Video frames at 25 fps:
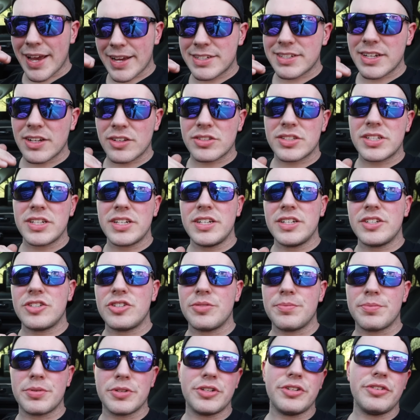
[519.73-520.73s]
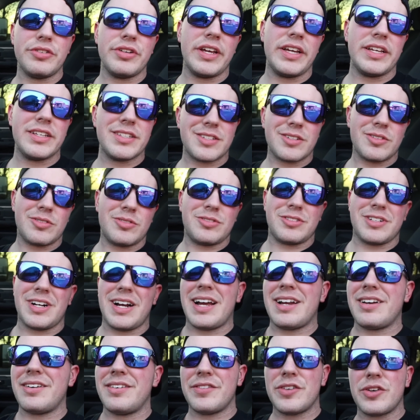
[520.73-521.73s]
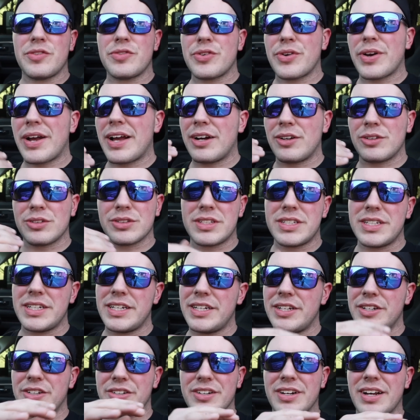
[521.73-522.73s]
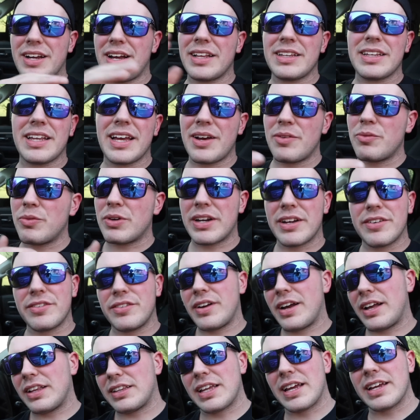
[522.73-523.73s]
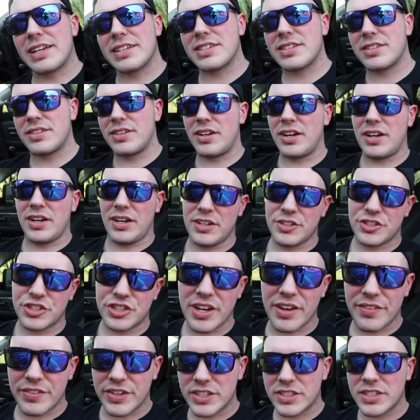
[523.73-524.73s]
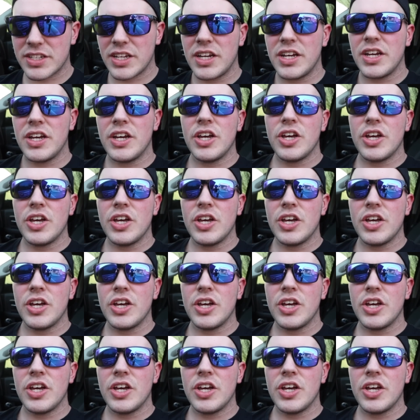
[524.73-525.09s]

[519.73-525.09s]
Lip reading: XLT Super Duties, or I don't even know if they're LT or LS, whatever, LS Chevys.